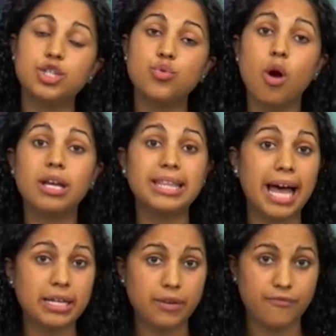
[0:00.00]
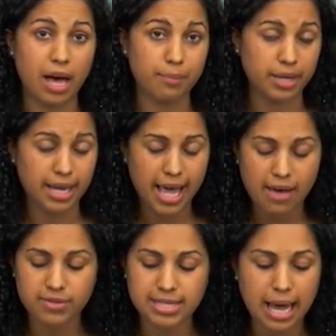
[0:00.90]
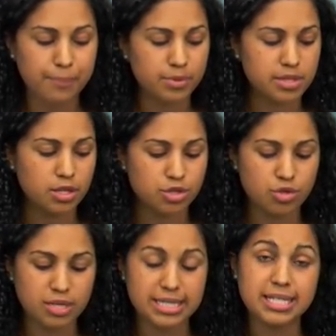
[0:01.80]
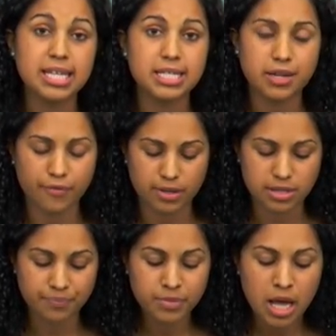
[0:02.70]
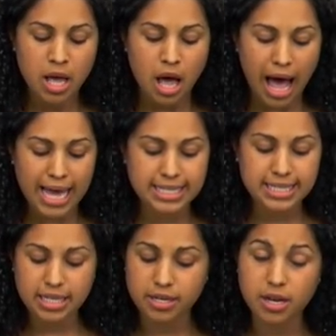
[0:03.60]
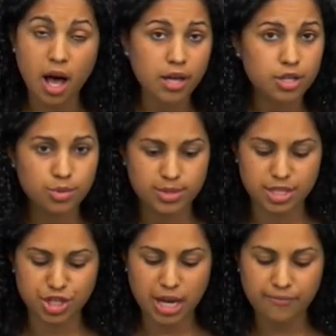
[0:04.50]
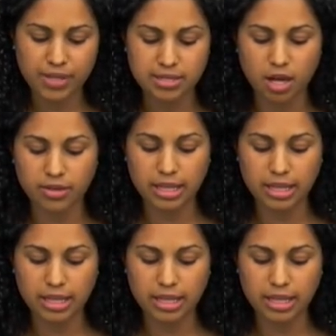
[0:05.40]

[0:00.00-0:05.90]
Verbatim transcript: to our lining fabric. And I have samples here so you can see the difference. I did not use the Shape Flex on the